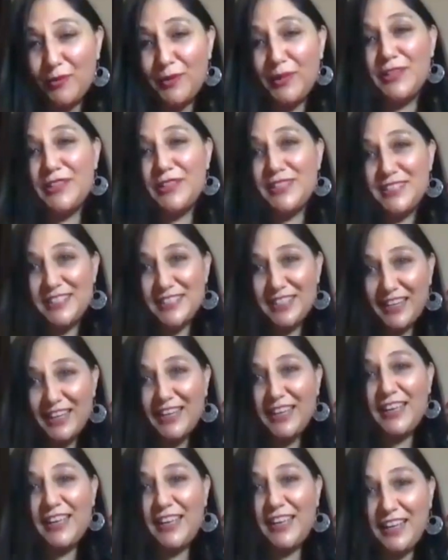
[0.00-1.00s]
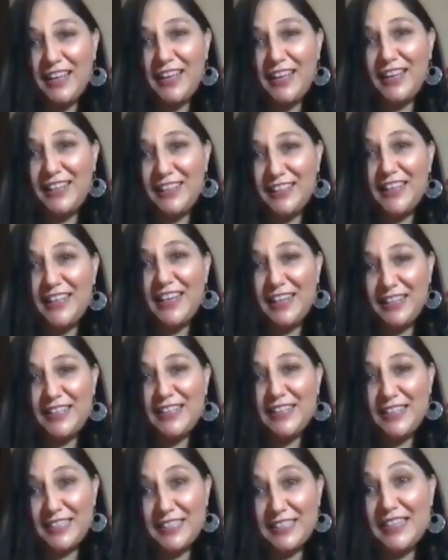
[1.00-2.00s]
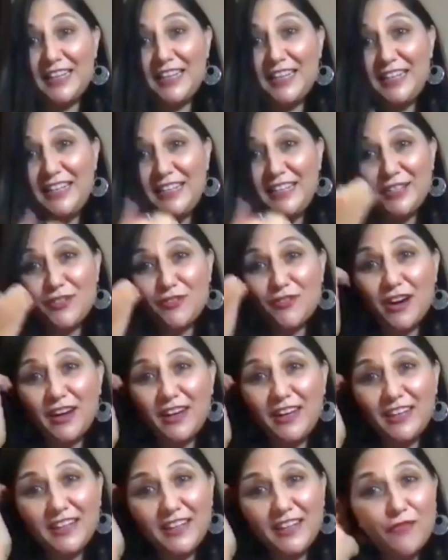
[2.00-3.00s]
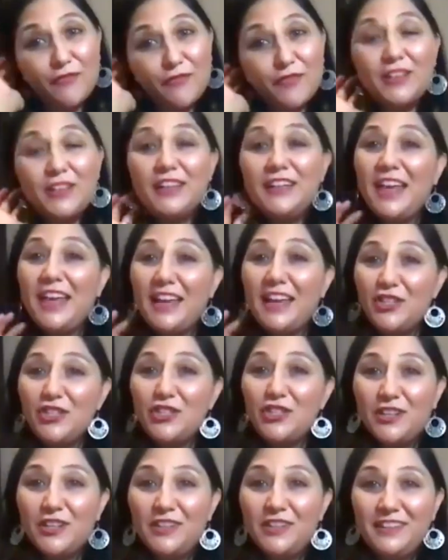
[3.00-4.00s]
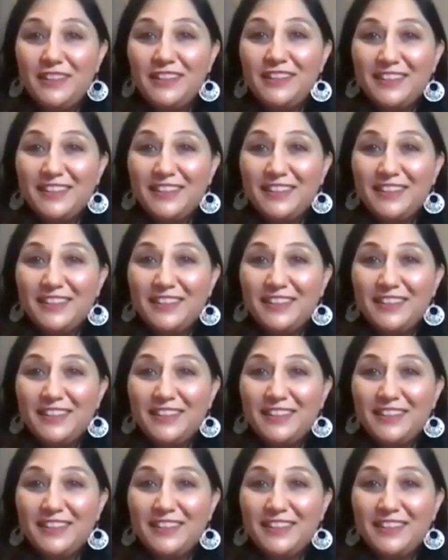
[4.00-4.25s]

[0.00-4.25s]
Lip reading: because it's needed, right? Love and connection.